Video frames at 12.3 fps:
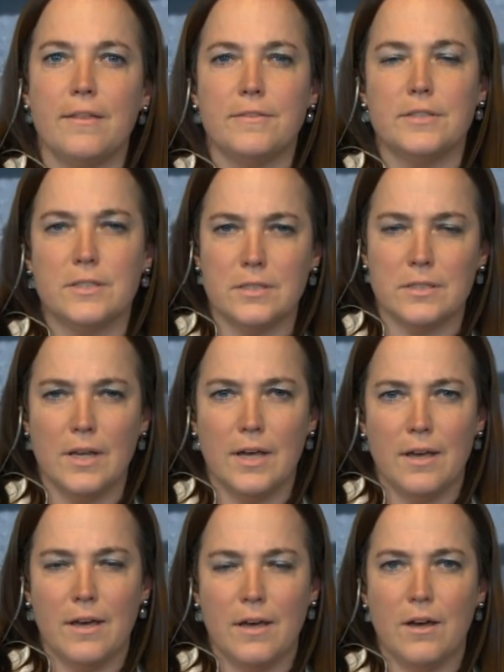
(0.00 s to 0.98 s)
this
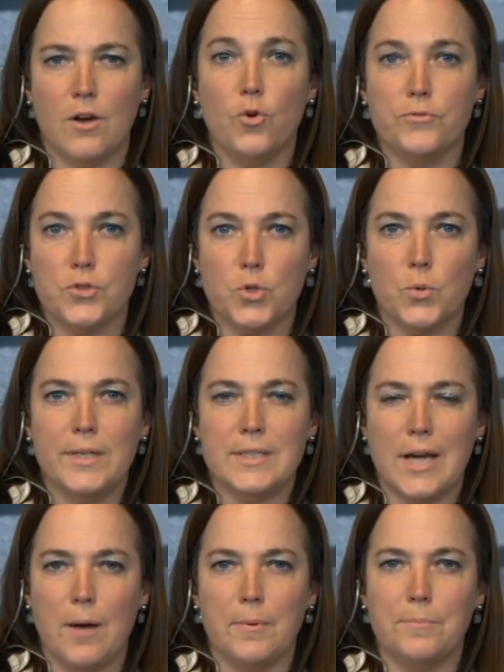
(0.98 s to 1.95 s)
offshore
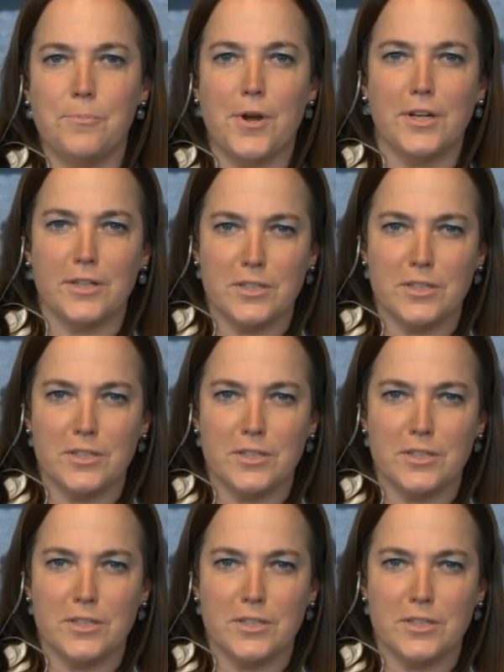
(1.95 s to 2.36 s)
endowment product.